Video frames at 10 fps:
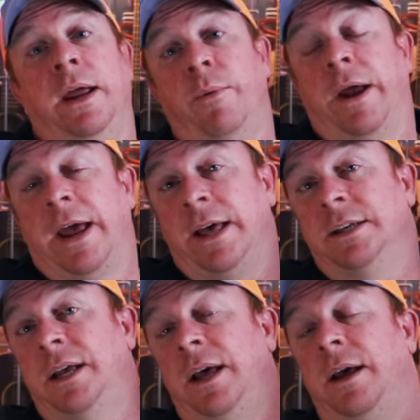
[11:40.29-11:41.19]
Anyway,
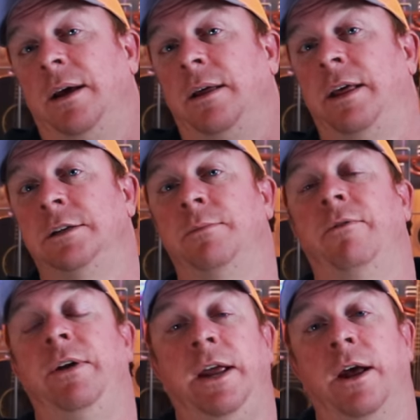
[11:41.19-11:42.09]
guys, that's my
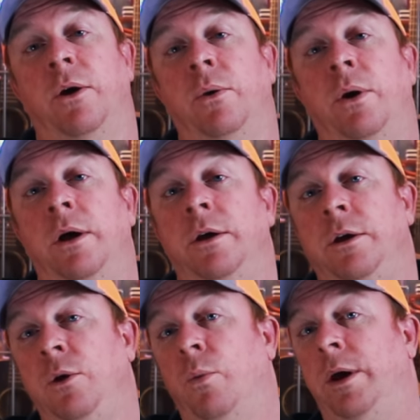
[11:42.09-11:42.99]
video.
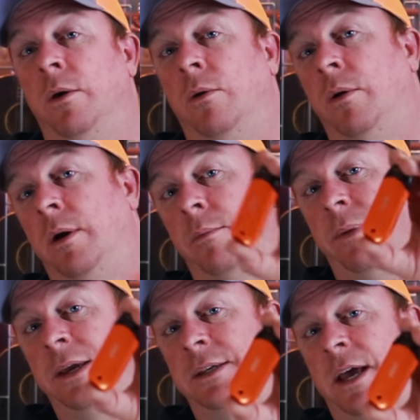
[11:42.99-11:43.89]
You will
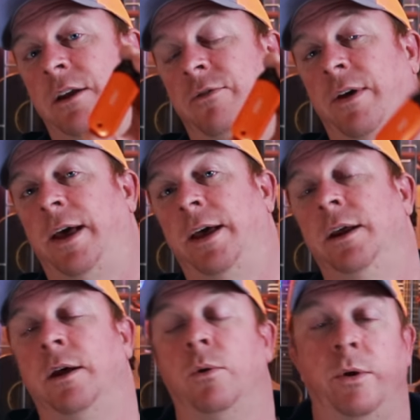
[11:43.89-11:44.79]
be
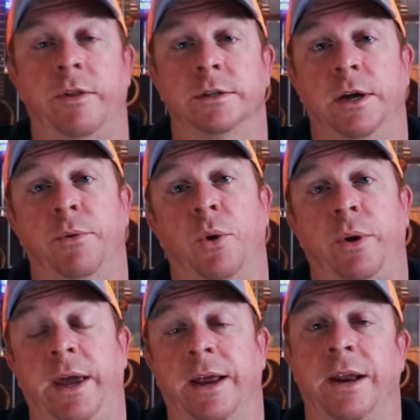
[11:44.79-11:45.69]
satisfied with a zero
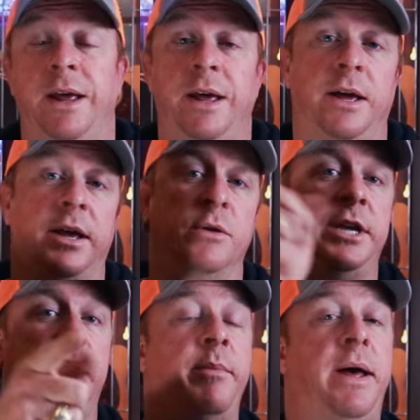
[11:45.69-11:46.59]
kit. Go
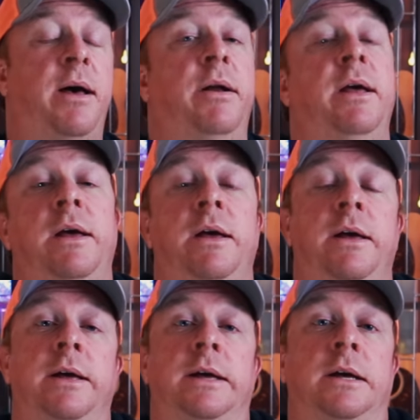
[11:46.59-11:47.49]
check them out.
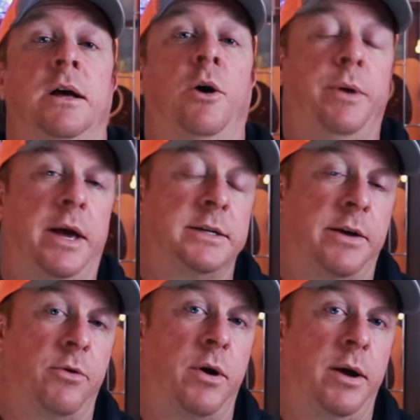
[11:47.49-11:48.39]
Hope you guys
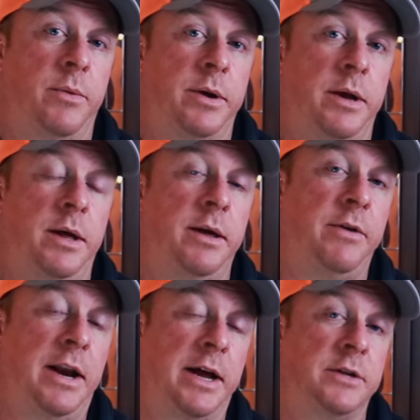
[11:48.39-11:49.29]
have a great one.
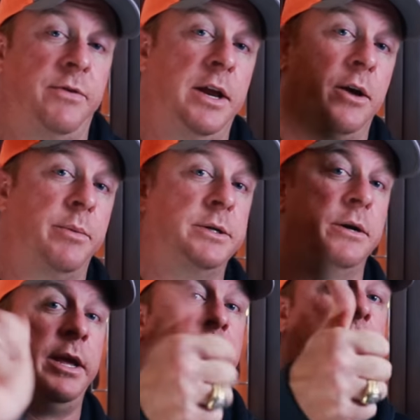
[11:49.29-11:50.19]
If you like this video, be
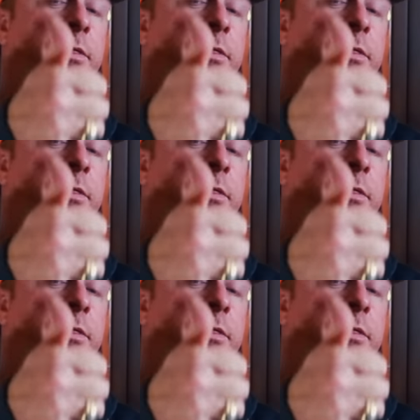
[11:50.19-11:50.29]
sure to hit